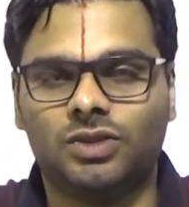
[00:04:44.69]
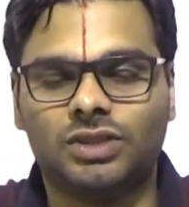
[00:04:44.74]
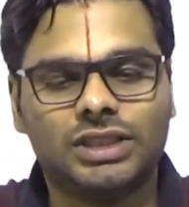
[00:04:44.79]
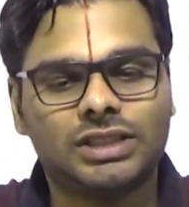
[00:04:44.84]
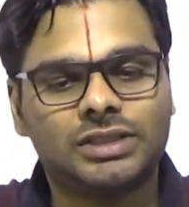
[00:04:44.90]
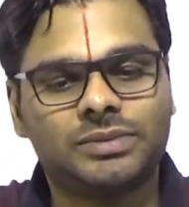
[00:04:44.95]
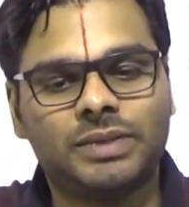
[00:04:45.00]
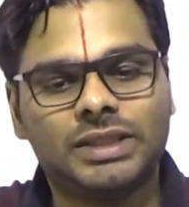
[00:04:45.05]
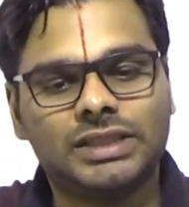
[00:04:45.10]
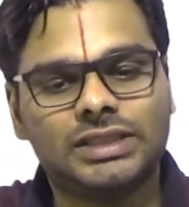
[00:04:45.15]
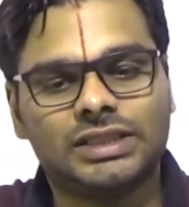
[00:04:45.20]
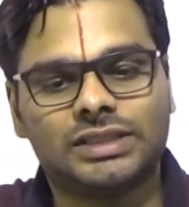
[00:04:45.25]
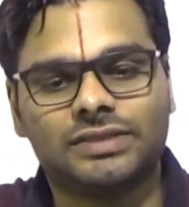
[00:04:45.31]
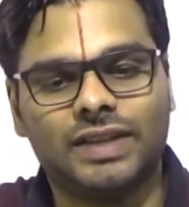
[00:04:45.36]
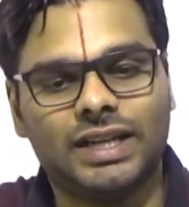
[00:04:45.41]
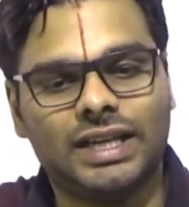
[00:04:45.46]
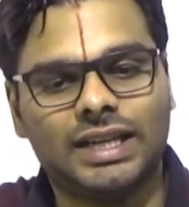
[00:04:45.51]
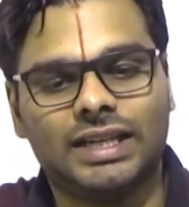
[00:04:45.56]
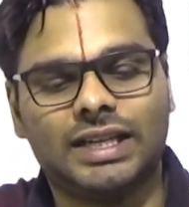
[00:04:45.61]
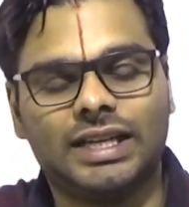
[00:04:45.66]
This much is
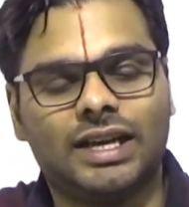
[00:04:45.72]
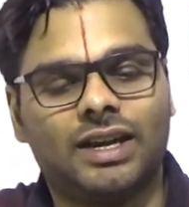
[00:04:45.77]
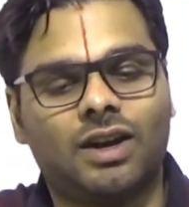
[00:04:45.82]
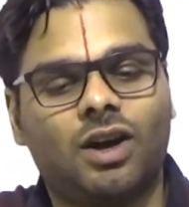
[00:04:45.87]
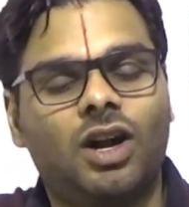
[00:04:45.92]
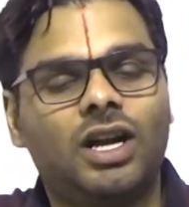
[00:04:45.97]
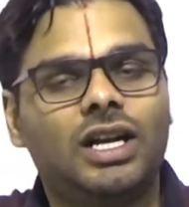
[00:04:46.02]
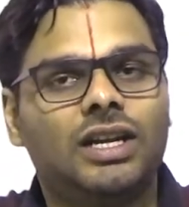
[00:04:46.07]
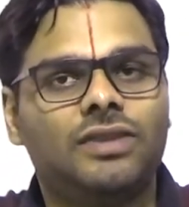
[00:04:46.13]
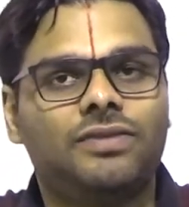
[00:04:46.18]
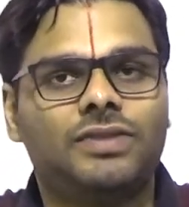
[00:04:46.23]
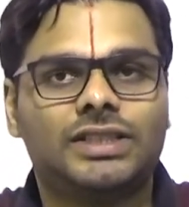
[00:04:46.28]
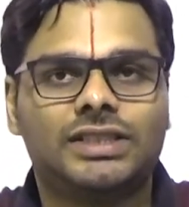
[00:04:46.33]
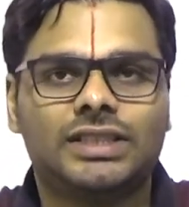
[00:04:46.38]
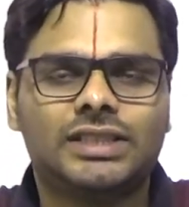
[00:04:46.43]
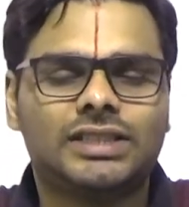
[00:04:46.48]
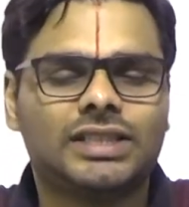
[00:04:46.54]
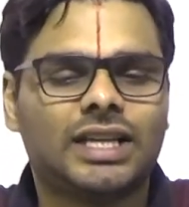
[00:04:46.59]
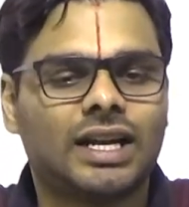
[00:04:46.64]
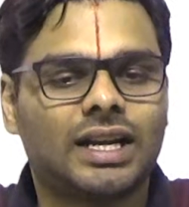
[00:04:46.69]
very clear. All
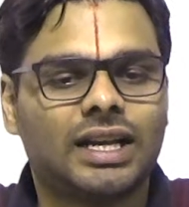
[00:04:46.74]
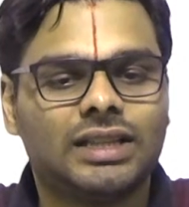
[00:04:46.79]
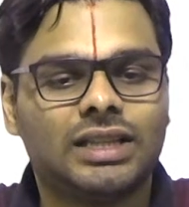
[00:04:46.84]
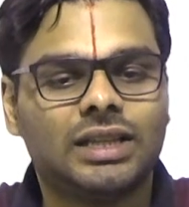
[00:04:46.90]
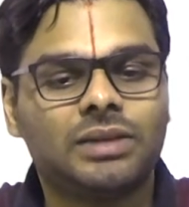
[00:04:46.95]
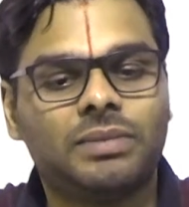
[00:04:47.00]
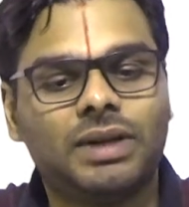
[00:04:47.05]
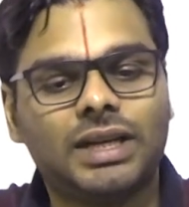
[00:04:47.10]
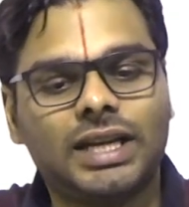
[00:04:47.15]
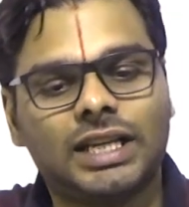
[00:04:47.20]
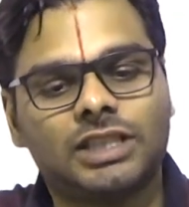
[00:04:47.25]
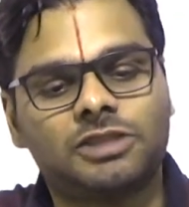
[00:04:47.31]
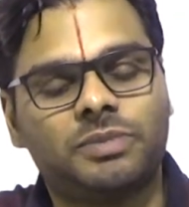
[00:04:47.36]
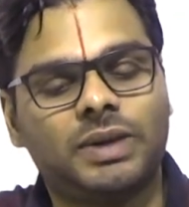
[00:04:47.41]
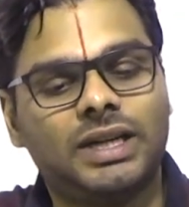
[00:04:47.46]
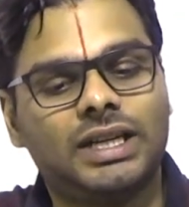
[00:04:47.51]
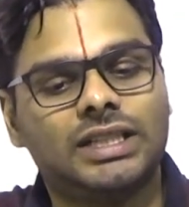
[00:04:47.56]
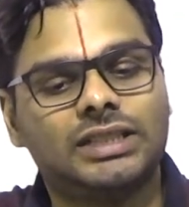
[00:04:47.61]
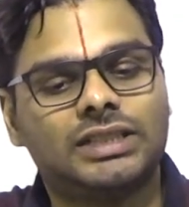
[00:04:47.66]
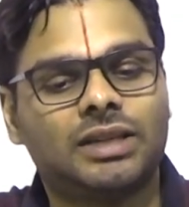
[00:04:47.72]
deficits are nothing but
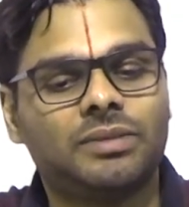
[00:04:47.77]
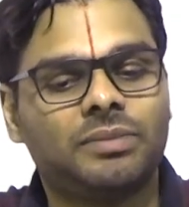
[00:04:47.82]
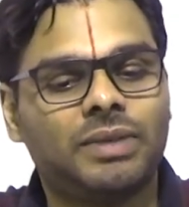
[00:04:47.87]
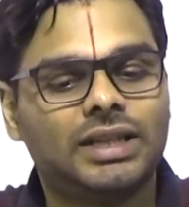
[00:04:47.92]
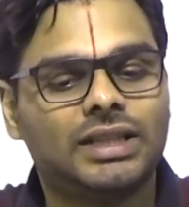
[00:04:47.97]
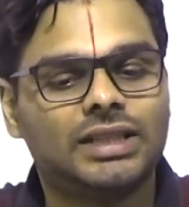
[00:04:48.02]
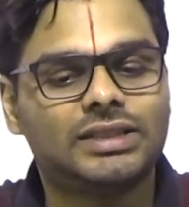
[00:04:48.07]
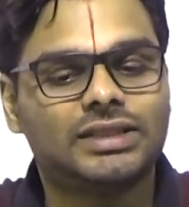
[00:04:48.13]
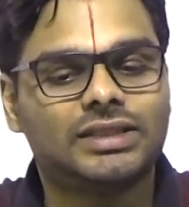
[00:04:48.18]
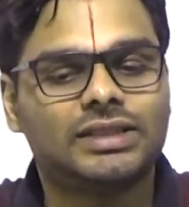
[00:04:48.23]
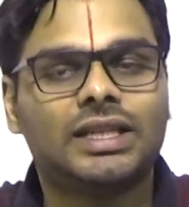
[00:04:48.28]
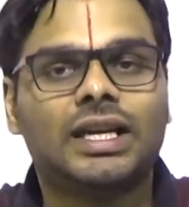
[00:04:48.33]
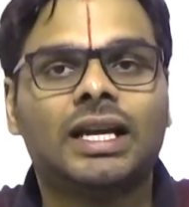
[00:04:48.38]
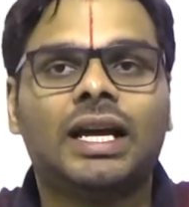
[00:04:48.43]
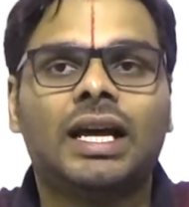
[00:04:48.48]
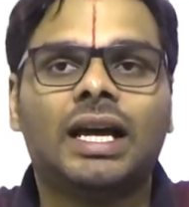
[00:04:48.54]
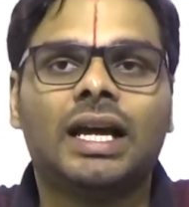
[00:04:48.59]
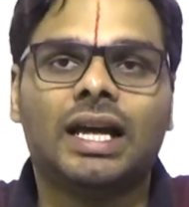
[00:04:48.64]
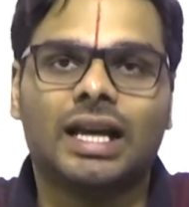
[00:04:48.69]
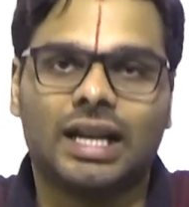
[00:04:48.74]
expenditure minus
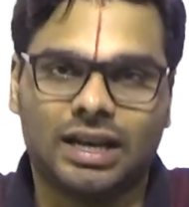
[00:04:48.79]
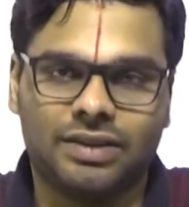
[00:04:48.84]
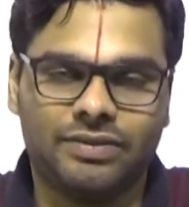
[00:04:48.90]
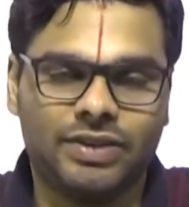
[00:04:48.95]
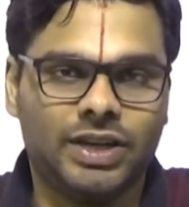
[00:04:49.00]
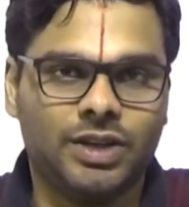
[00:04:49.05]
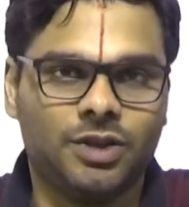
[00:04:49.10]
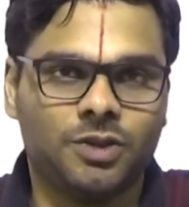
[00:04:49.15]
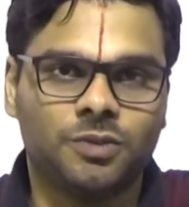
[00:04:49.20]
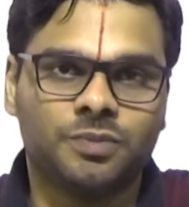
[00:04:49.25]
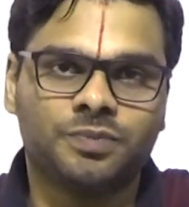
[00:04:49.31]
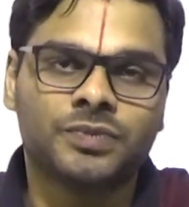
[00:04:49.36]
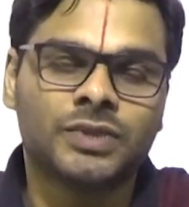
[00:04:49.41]
revenue.